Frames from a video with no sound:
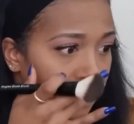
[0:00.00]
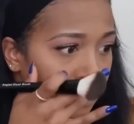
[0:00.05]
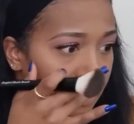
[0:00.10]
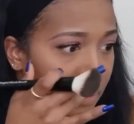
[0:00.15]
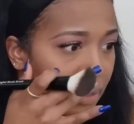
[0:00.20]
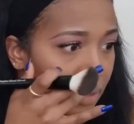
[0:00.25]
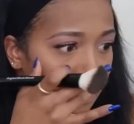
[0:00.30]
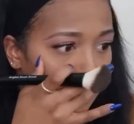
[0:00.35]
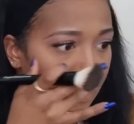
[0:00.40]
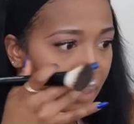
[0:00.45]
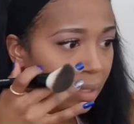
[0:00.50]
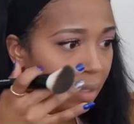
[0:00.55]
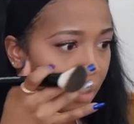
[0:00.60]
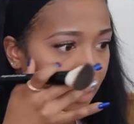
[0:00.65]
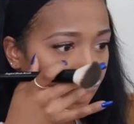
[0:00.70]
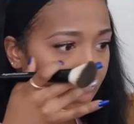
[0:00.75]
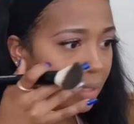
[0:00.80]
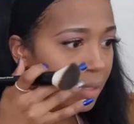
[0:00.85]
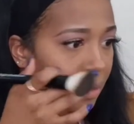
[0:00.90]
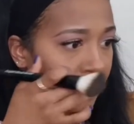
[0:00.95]
just
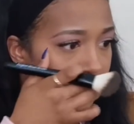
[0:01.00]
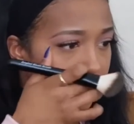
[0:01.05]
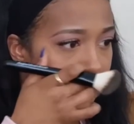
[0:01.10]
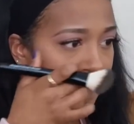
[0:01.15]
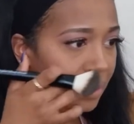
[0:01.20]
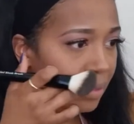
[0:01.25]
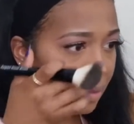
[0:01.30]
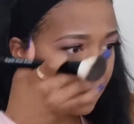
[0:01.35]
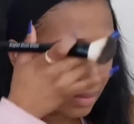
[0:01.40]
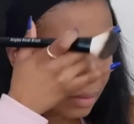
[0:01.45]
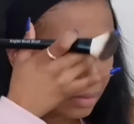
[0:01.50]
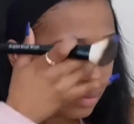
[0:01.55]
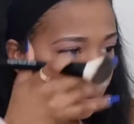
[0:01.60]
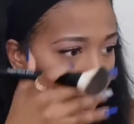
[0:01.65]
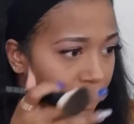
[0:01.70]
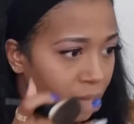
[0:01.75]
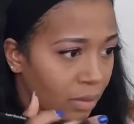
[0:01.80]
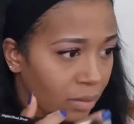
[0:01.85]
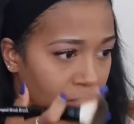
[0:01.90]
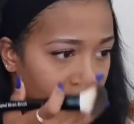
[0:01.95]
because,
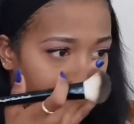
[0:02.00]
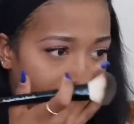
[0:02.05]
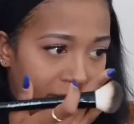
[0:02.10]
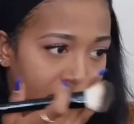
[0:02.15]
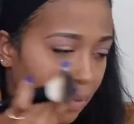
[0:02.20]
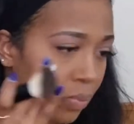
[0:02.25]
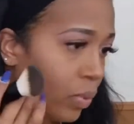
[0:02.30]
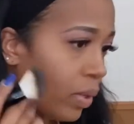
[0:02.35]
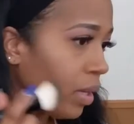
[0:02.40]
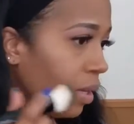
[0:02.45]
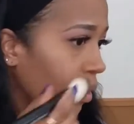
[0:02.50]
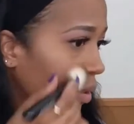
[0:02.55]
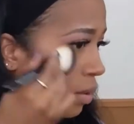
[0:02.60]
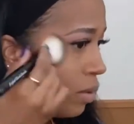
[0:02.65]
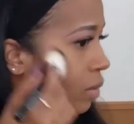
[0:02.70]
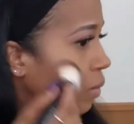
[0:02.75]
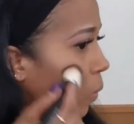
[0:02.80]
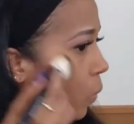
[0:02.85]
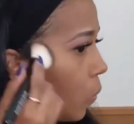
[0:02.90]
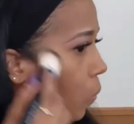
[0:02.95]
you know, that's what
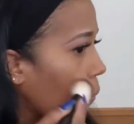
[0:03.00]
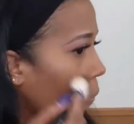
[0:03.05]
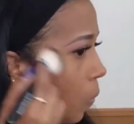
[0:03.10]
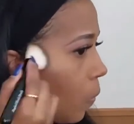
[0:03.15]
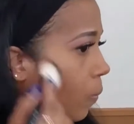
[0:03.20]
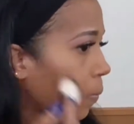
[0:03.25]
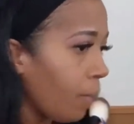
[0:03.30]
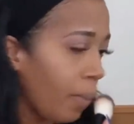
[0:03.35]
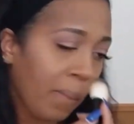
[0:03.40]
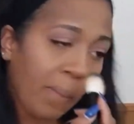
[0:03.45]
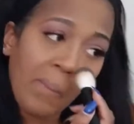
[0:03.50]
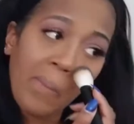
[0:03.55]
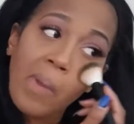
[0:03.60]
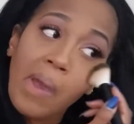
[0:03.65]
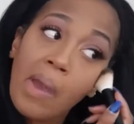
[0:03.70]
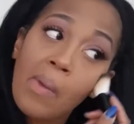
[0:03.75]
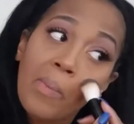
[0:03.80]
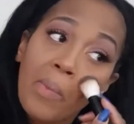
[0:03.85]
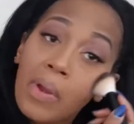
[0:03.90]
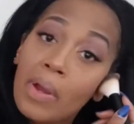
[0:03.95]

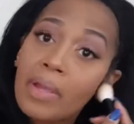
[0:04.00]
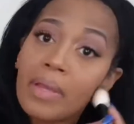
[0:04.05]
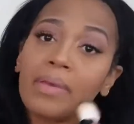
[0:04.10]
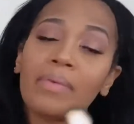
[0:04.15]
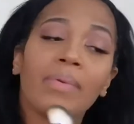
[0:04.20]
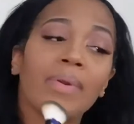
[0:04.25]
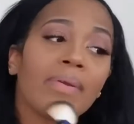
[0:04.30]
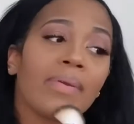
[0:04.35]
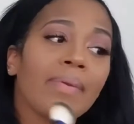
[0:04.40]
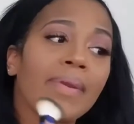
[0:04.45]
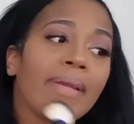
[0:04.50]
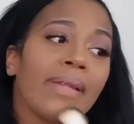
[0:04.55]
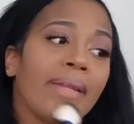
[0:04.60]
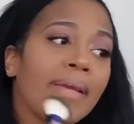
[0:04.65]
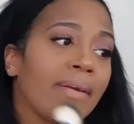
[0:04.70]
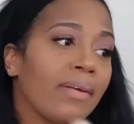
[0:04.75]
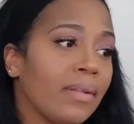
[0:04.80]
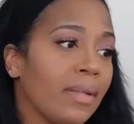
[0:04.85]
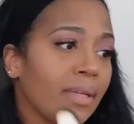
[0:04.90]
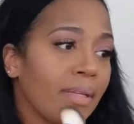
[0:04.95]
I'm working with right
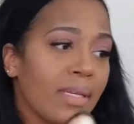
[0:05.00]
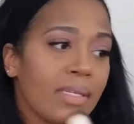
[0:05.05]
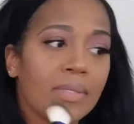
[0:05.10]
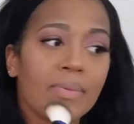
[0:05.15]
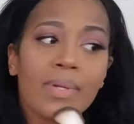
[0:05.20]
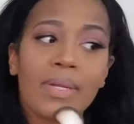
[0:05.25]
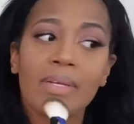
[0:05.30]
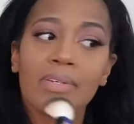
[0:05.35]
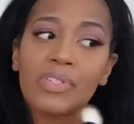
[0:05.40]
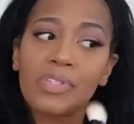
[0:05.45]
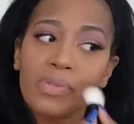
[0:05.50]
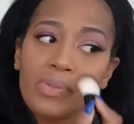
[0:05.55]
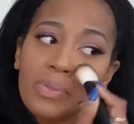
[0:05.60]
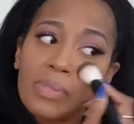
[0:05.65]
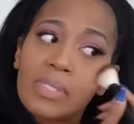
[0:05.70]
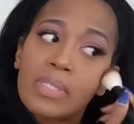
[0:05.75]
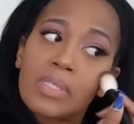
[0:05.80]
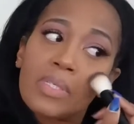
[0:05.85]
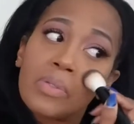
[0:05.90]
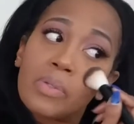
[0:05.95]
now. Like that's what I
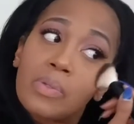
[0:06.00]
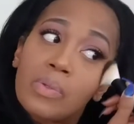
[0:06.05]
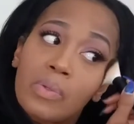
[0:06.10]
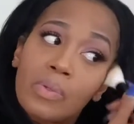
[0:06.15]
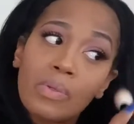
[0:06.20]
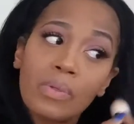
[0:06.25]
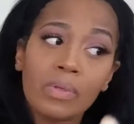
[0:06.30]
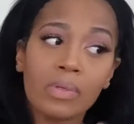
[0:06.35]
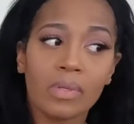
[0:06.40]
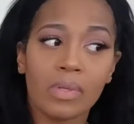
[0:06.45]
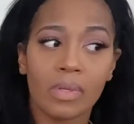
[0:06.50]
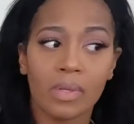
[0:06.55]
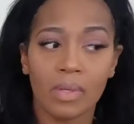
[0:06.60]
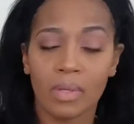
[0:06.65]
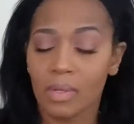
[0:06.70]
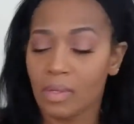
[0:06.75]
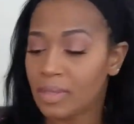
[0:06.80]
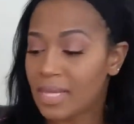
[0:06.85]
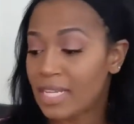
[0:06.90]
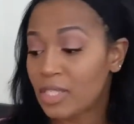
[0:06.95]
choose to
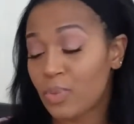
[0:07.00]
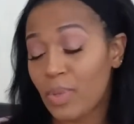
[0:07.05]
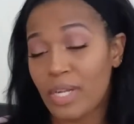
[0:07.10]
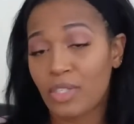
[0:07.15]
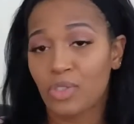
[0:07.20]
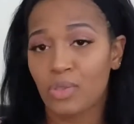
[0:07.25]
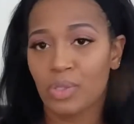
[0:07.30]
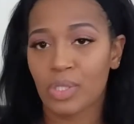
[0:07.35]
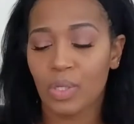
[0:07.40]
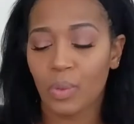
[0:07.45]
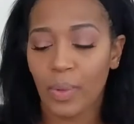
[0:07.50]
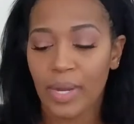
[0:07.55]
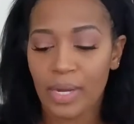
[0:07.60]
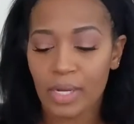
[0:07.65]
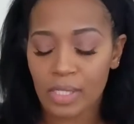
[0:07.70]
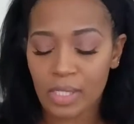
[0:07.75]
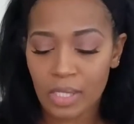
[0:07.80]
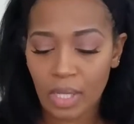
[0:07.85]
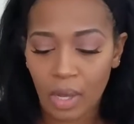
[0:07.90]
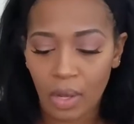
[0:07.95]
that's what I choose to wear.
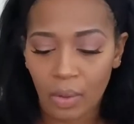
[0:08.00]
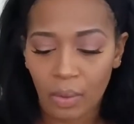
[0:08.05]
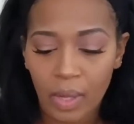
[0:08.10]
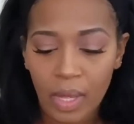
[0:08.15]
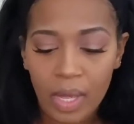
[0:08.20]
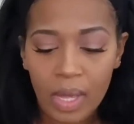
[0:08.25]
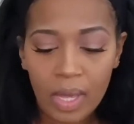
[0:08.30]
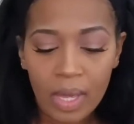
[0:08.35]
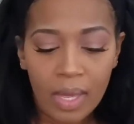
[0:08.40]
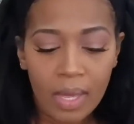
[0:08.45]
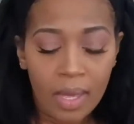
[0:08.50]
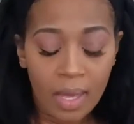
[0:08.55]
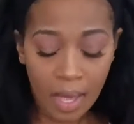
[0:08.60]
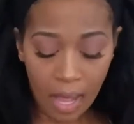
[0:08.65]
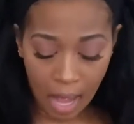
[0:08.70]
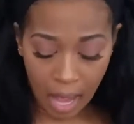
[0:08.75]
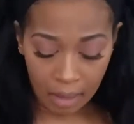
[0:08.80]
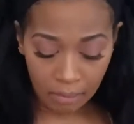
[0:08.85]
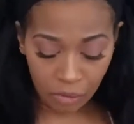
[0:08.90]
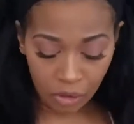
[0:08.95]
So
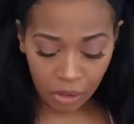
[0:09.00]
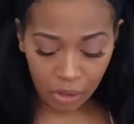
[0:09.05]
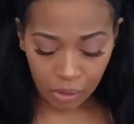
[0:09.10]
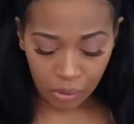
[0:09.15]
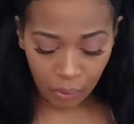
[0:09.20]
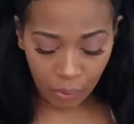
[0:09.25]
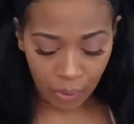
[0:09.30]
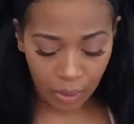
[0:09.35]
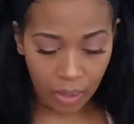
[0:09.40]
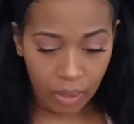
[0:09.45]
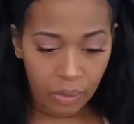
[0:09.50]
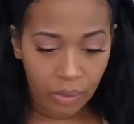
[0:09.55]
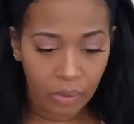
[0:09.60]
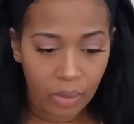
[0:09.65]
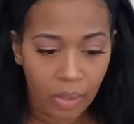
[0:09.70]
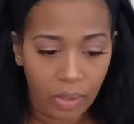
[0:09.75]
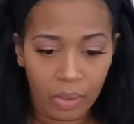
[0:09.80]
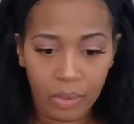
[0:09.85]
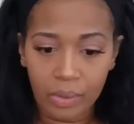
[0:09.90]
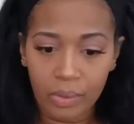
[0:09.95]
I'm sure, you
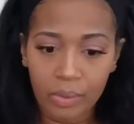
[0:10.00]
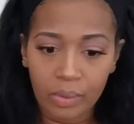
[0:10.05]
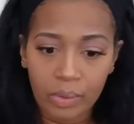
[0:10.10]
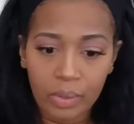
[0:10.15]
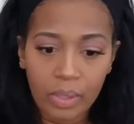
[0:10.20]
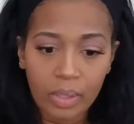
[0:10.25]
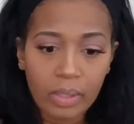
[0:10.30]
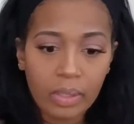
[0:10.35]
know,